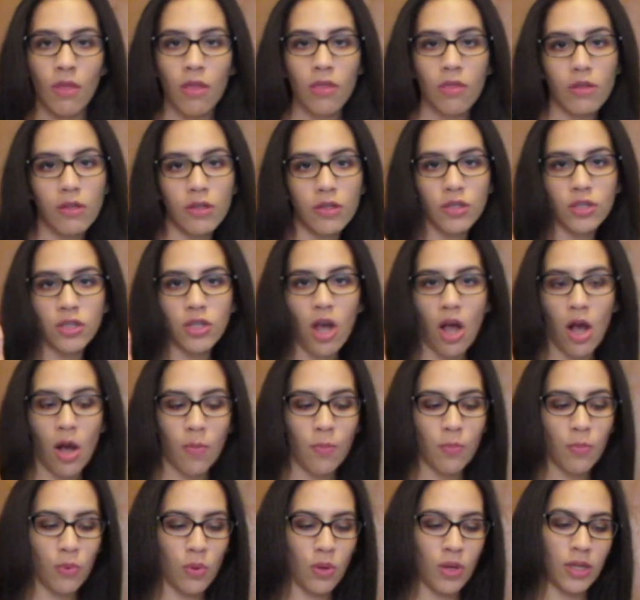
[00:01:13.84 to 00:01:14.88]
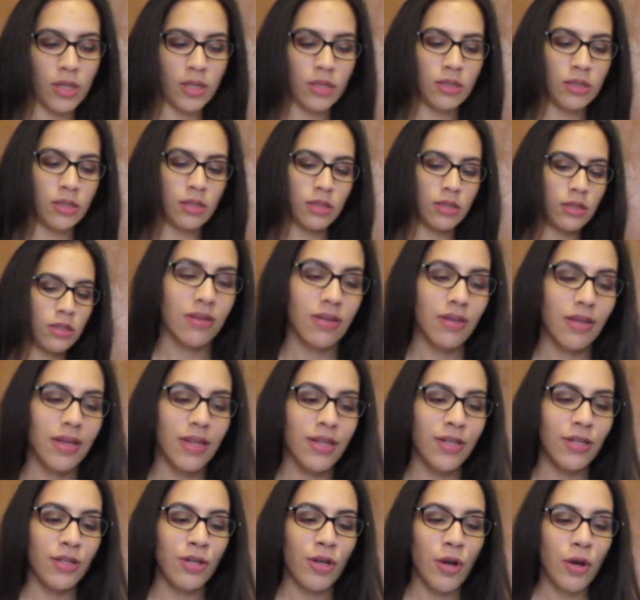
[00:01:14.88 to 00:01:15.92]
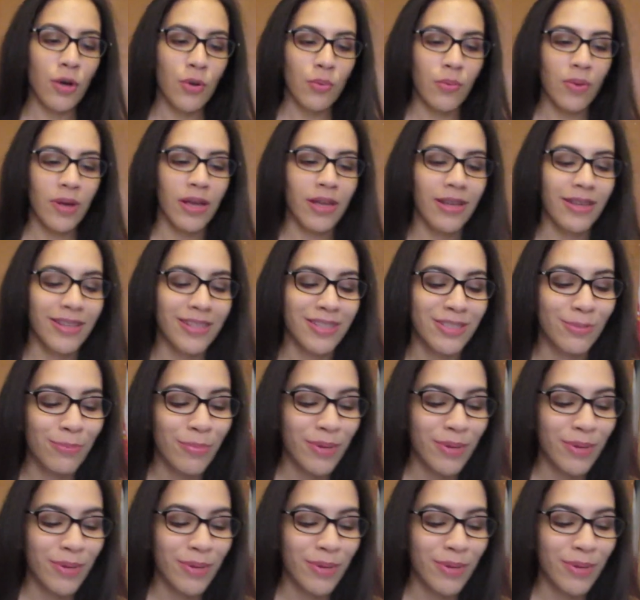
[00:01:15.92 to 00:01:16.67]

The top ones. In no way is